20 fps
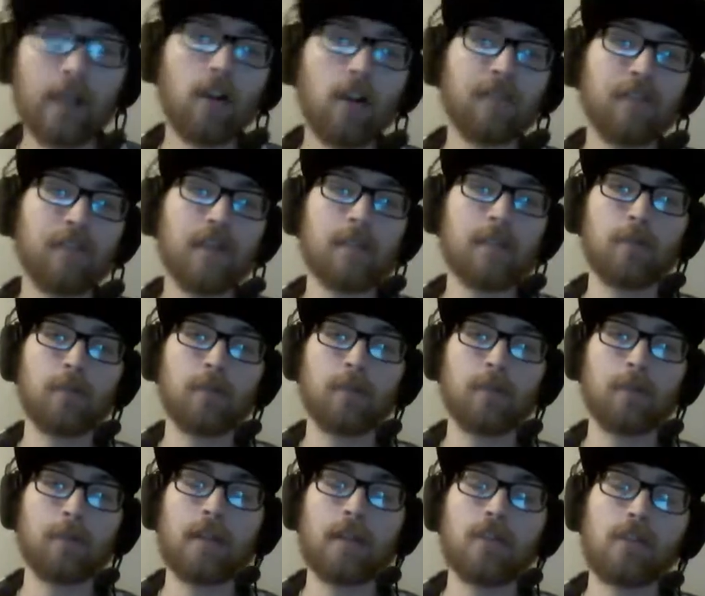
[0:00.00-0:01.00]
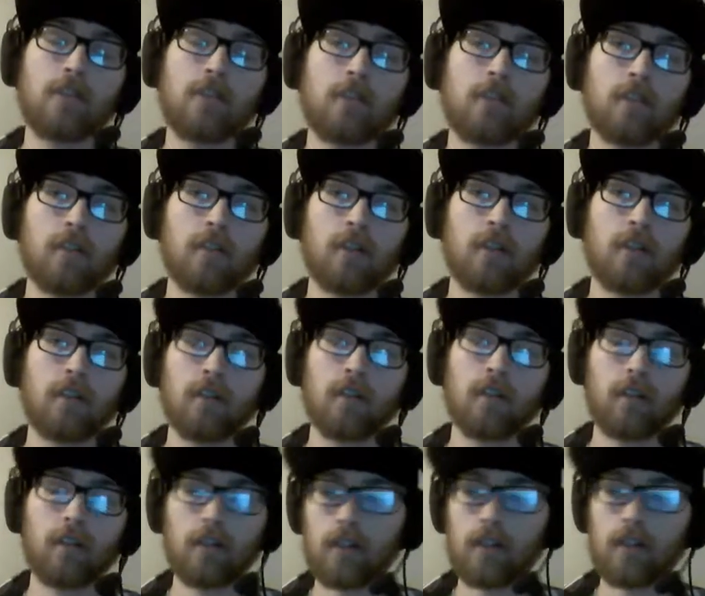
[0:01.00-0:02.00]
Facebook page.
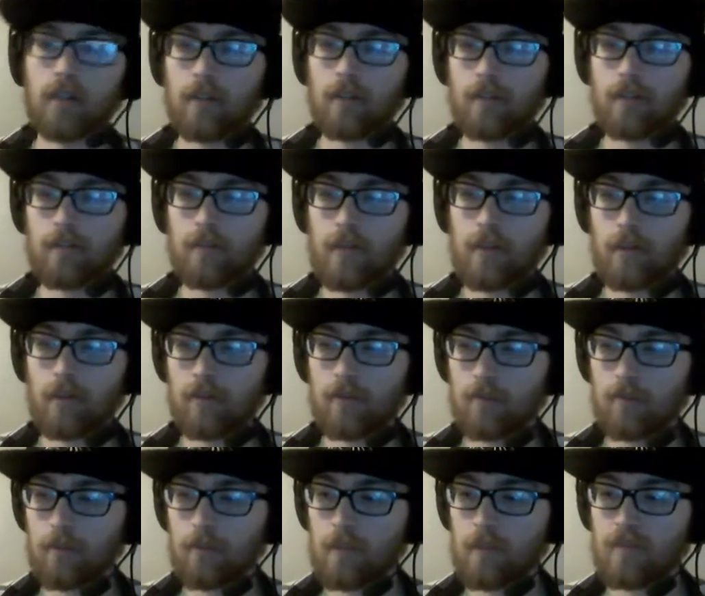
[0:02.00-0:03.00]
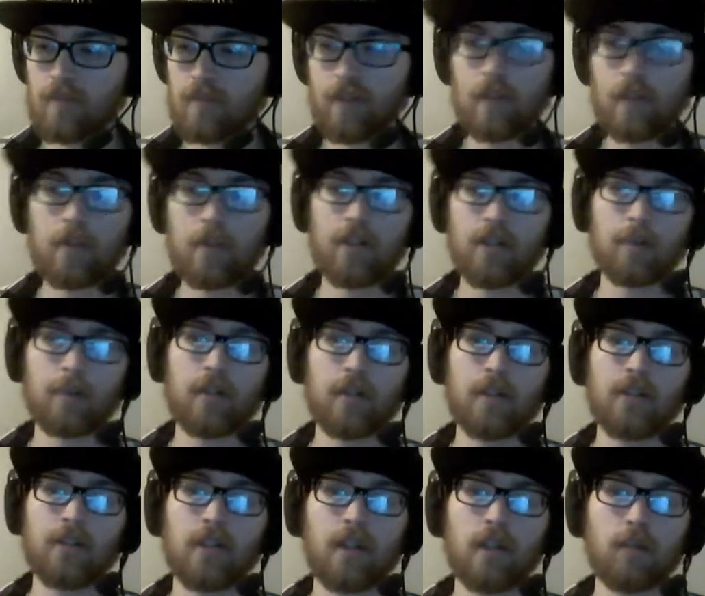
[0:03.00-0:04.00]
That would be very much
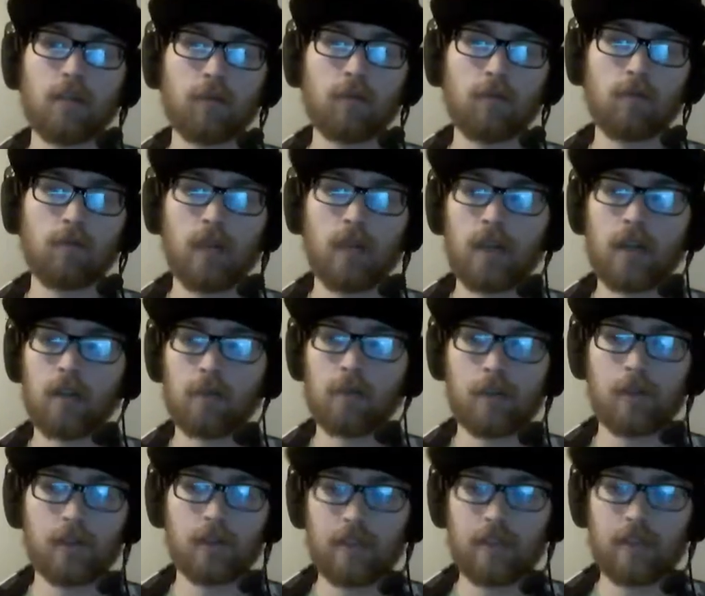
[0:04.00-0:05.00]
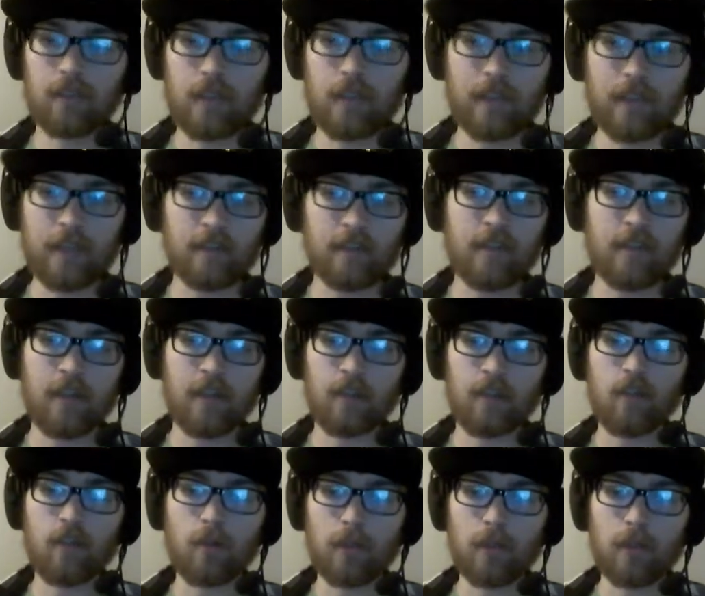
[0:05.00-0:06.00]
appreciated. We'll leave a link to that in the
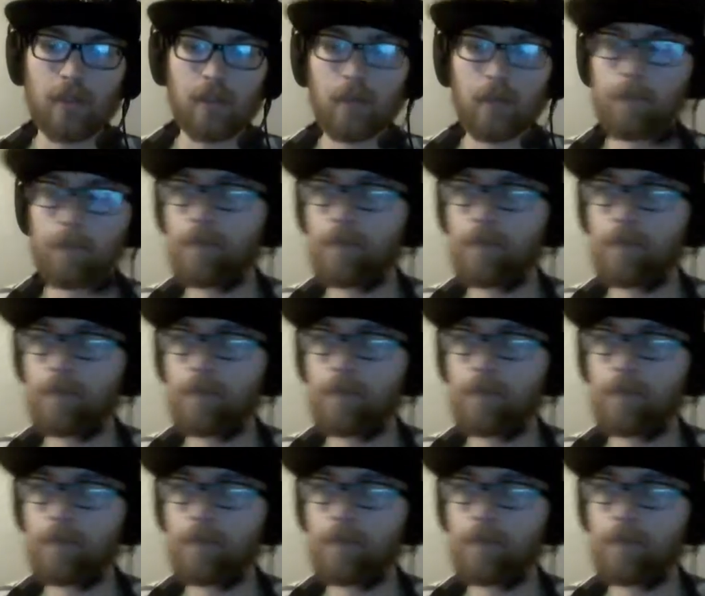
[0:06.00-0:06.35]
doobly-doo.